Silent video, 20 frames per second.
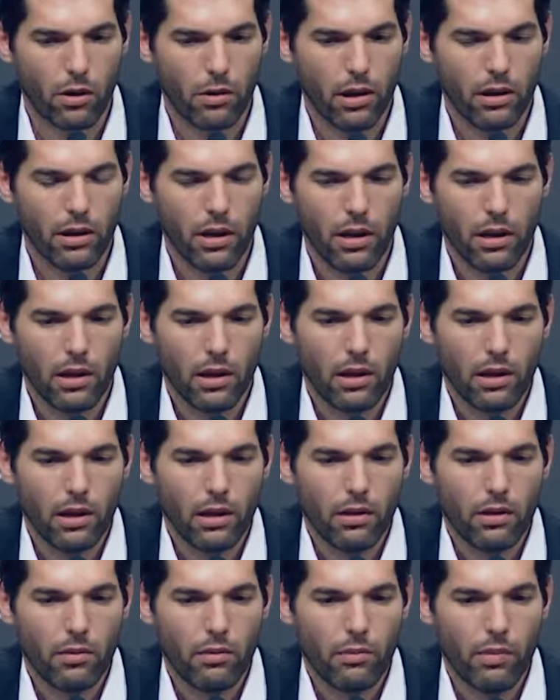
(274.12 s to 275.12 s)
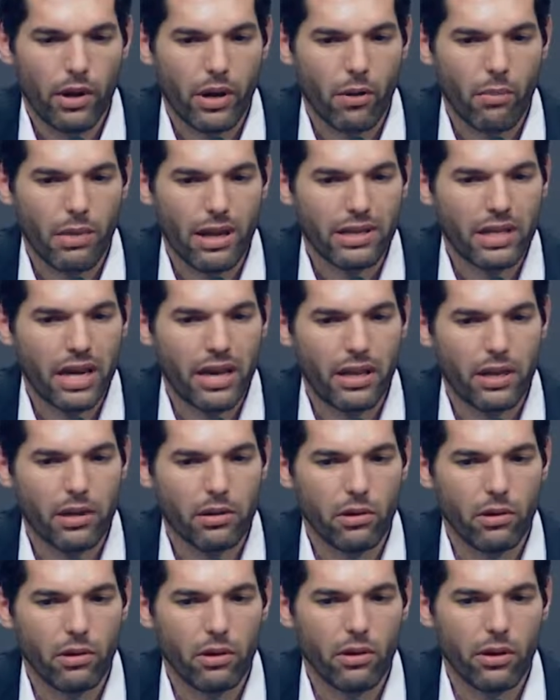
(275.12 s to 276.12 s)
supporting uh, that uh,
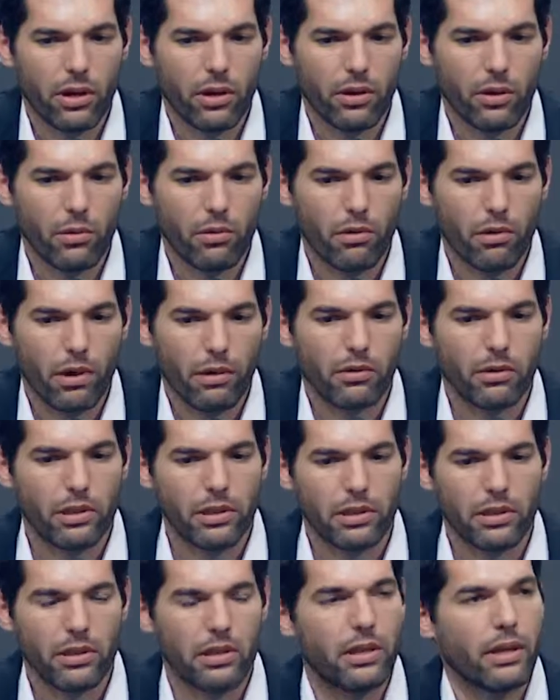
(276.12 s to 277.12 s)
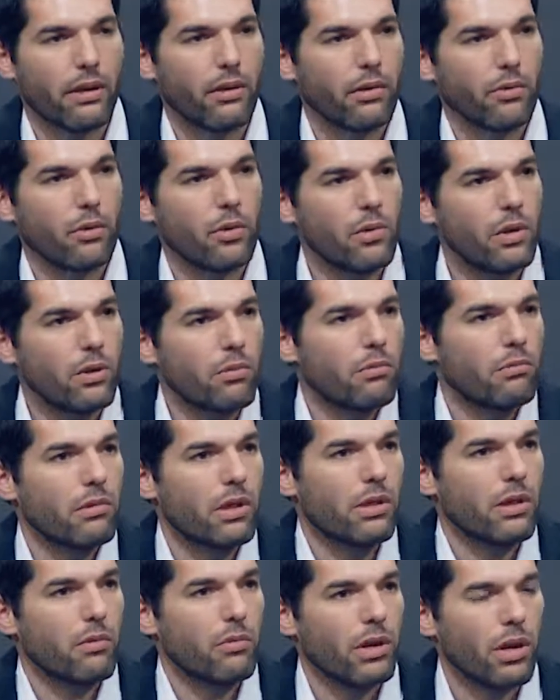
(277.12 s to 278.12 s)
left wing, but in, in
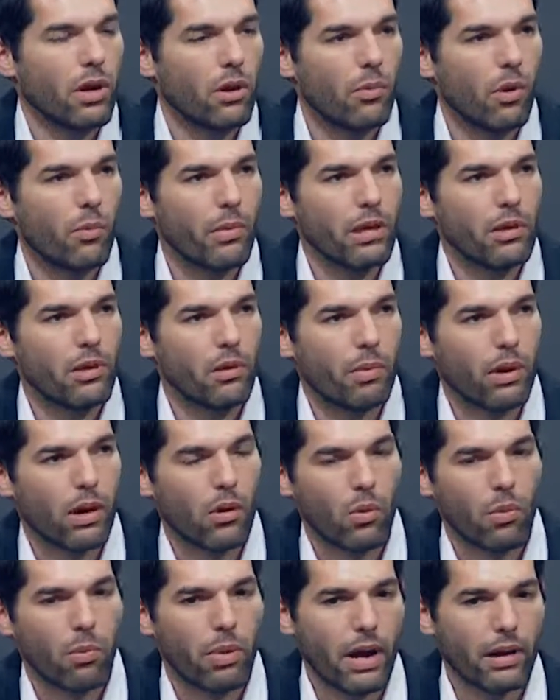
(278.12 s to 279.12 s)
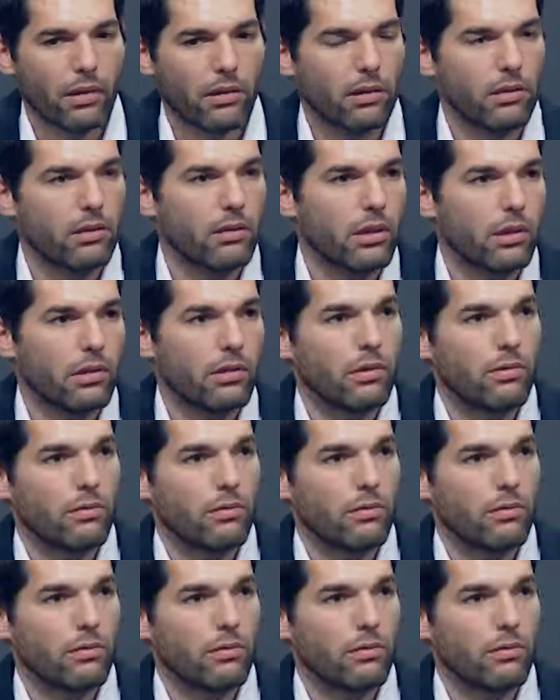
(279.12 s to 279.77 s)
Argentina. But it, it, what you don't have